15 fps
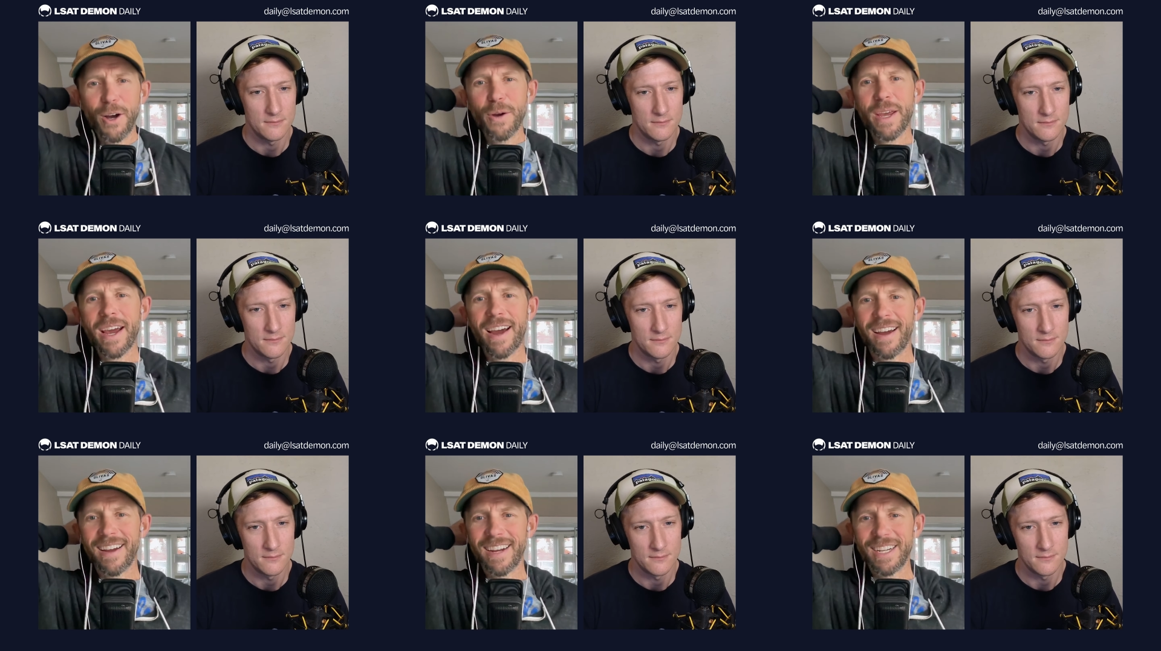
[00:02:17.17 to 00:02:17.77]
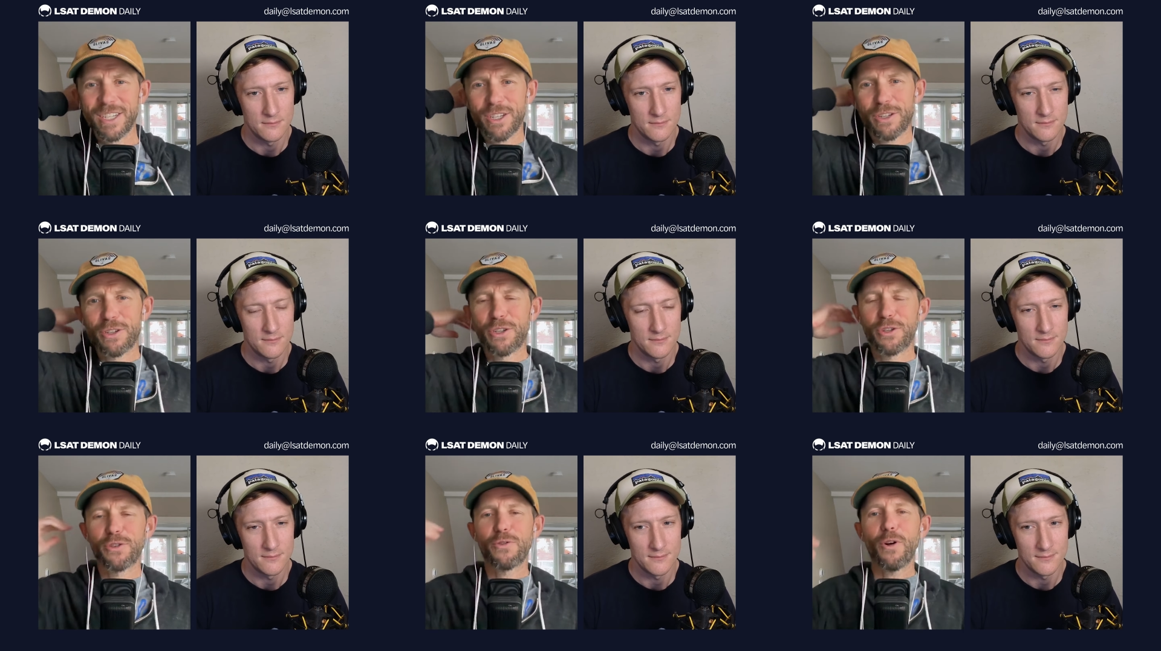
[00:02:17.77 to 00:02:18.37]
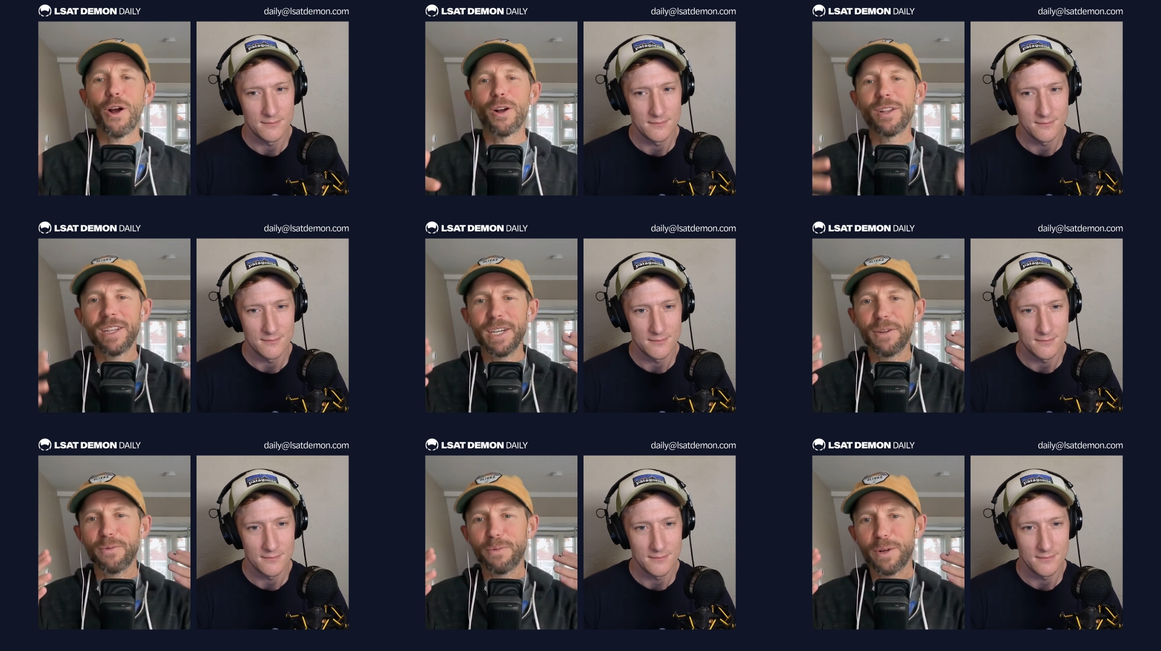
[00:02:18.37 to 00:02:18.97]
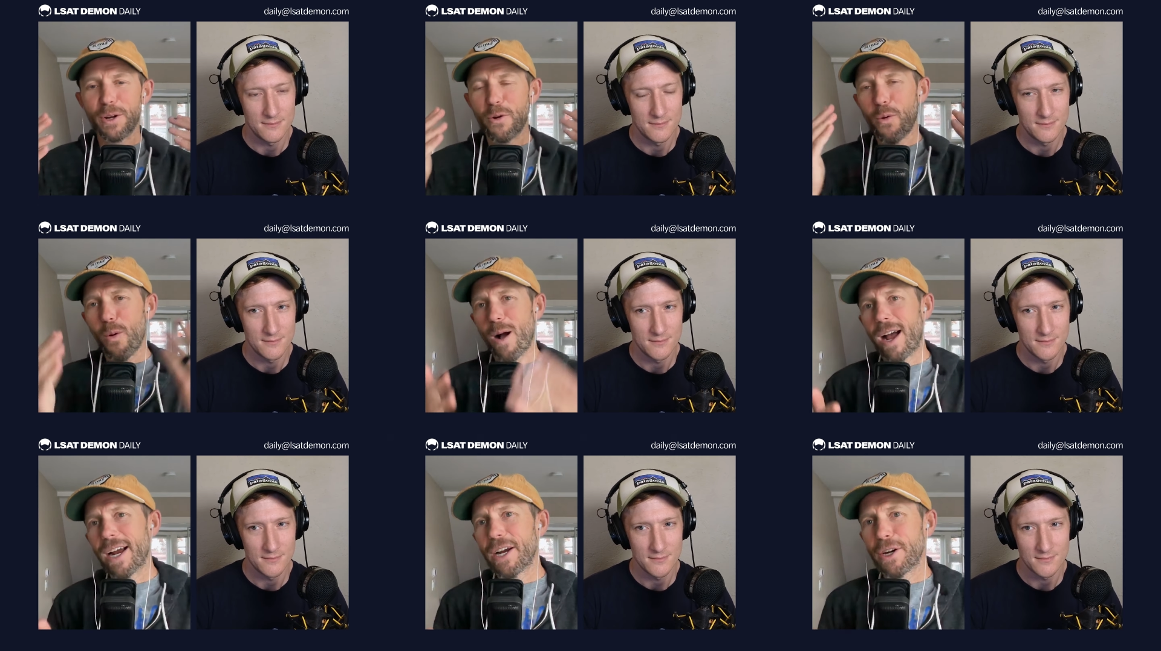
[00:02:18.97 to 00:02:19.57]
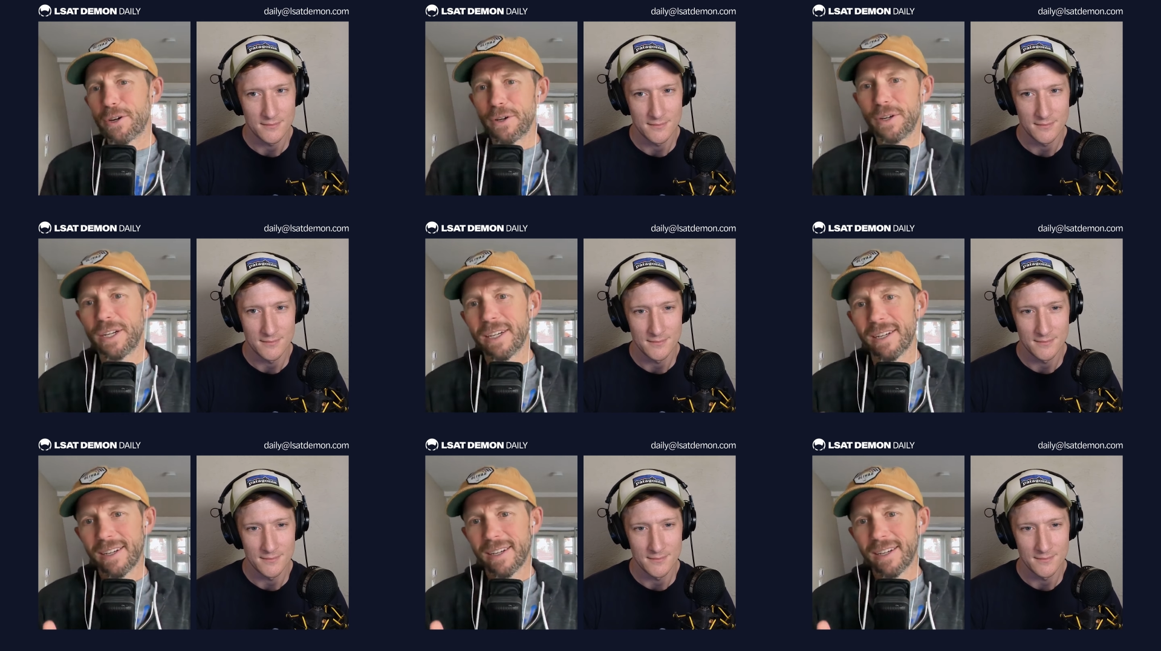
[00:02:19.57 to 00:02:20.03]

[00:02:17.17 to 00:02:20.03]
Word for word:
Speaker 1: yeah, it's strongly required